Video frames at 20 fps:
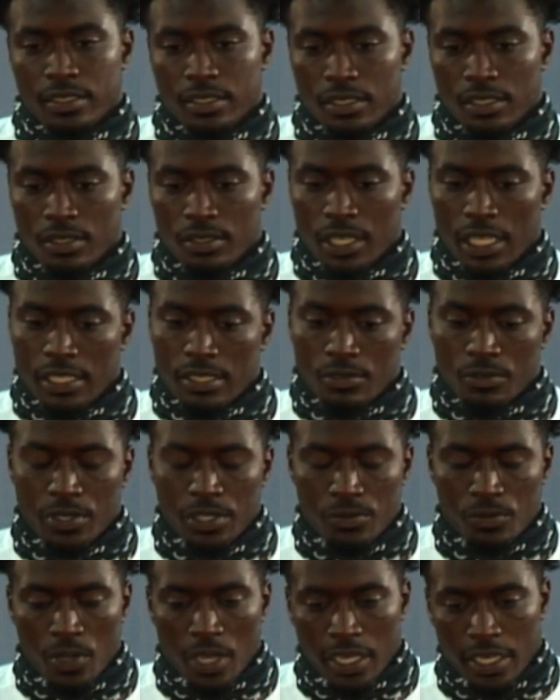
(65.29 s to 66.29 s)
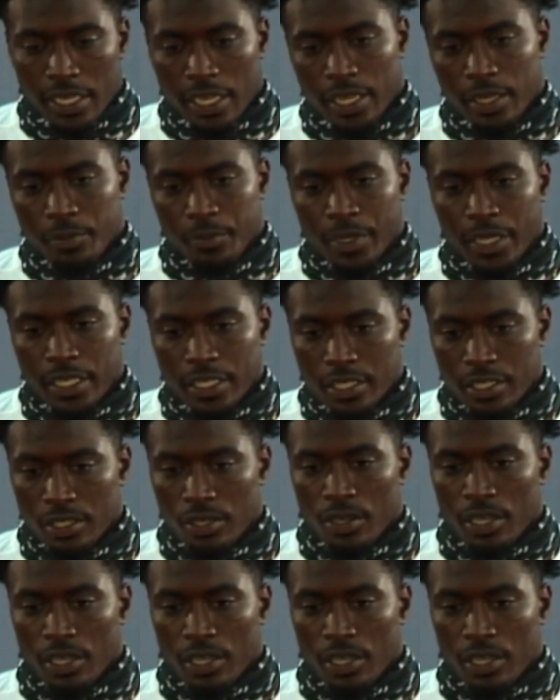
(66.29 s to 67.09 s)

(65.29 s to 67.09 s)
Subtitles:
You know, that's the reason why I came back. You know,